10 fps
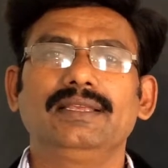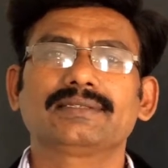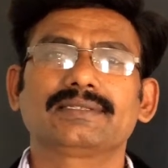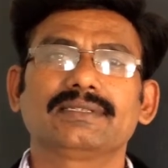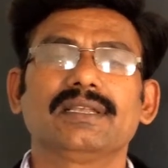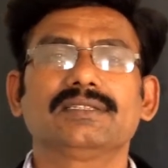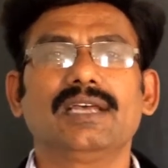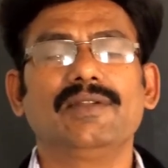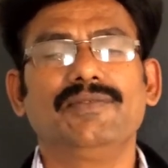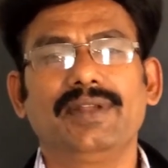is
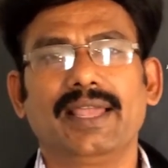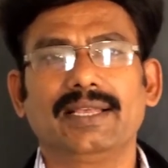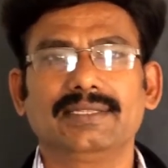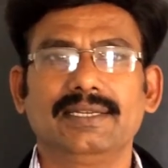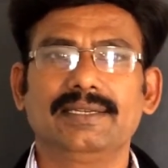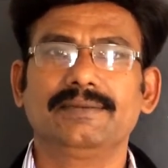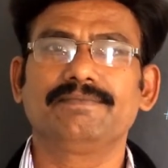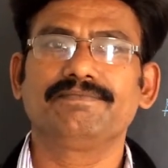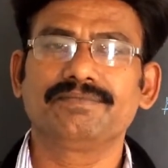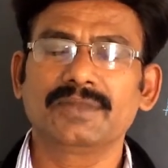sulfuric acid.
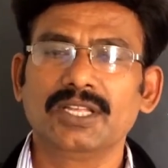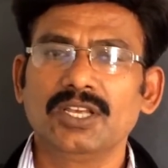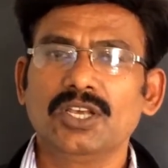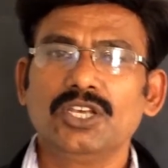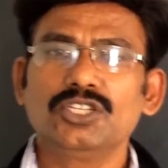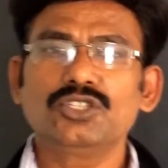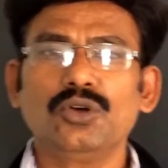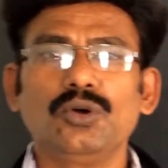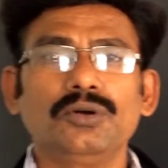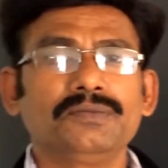
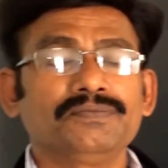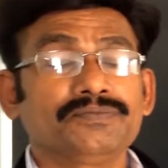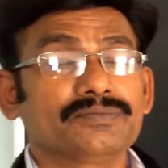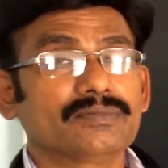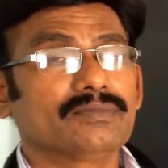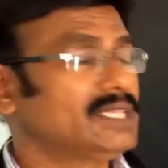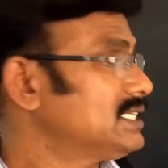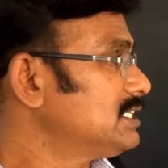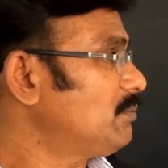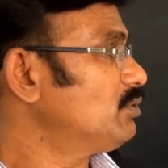So
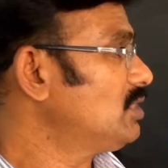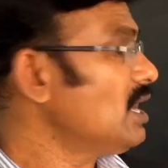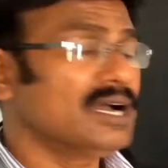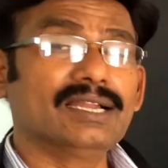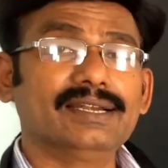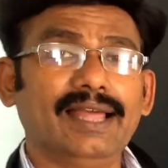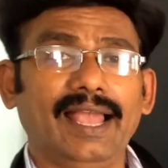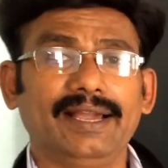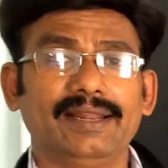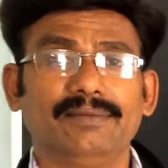This is about the
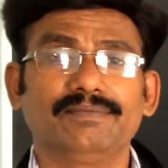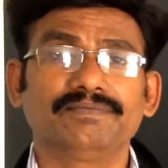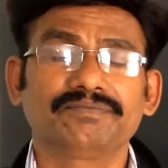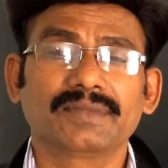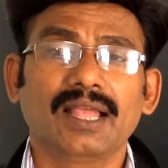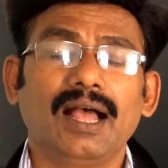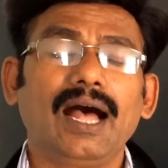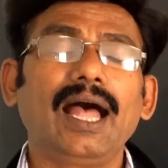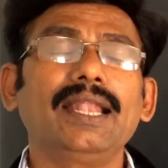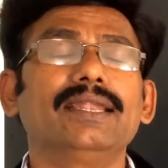diagram.
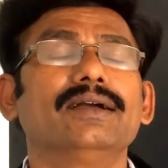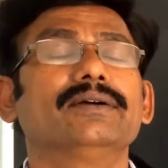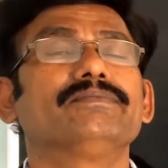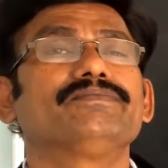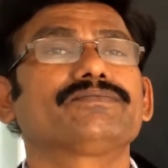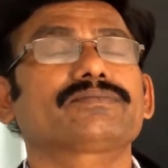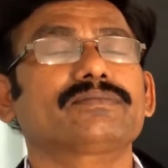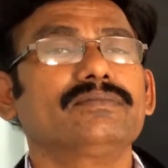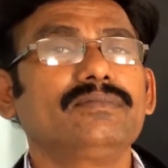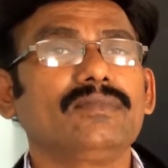And
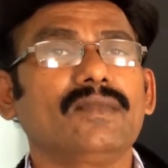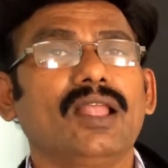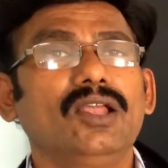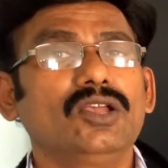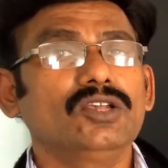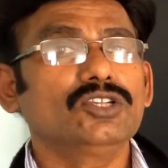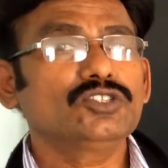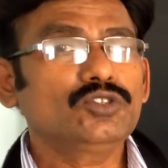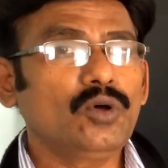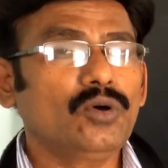
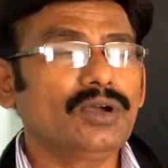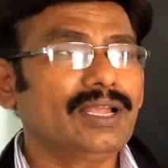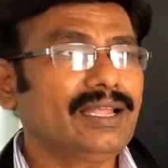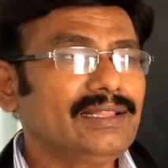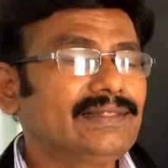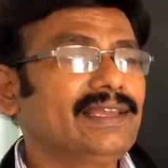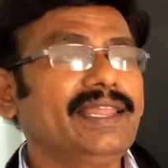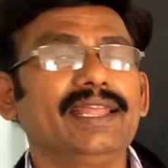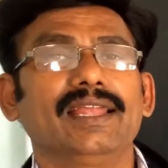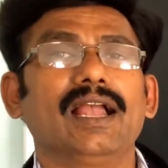so in the
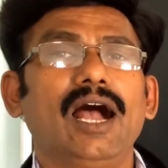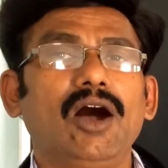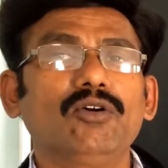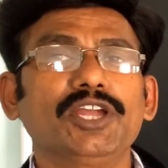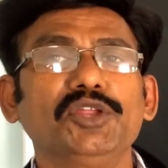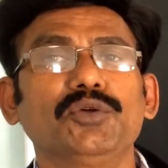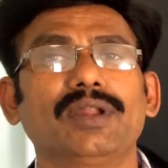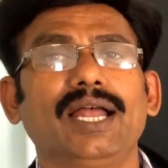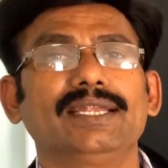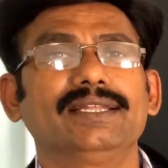theory, how can you
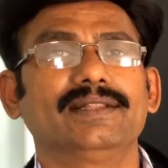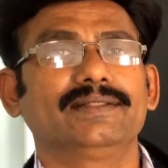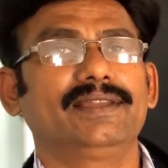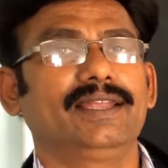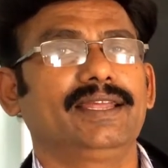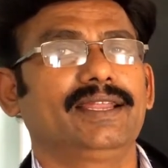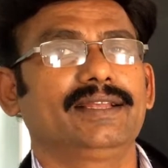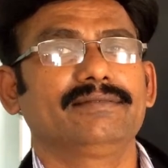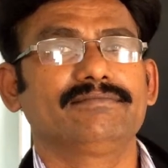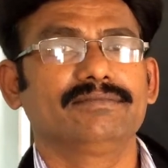write in three?
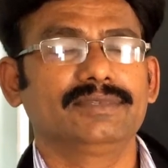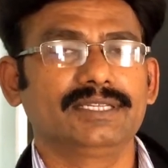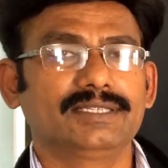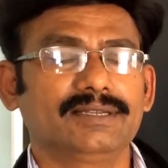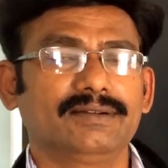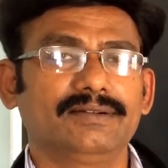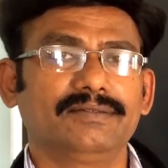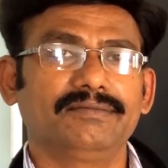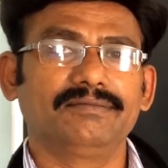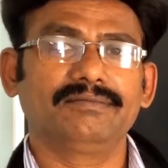Just
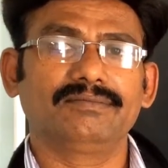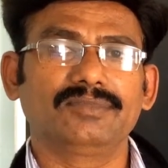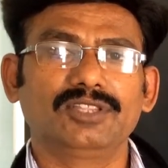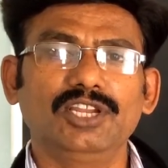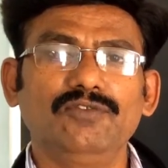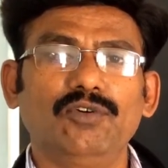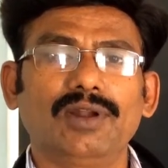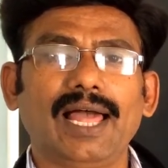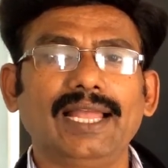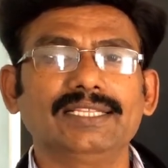3-4
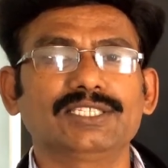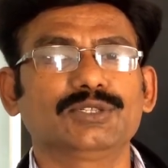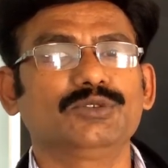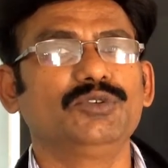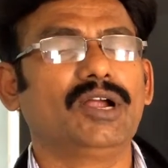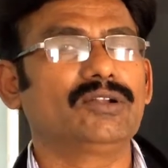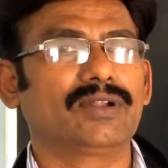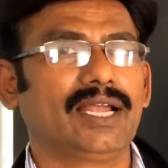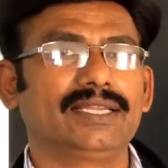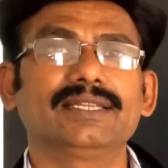lines you have to
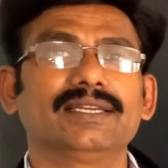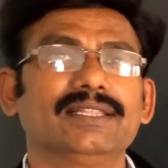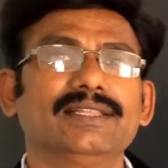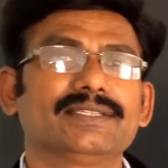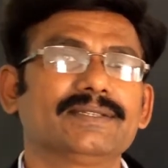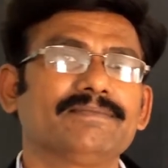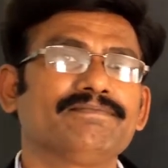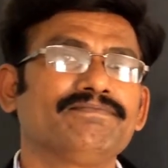write in this.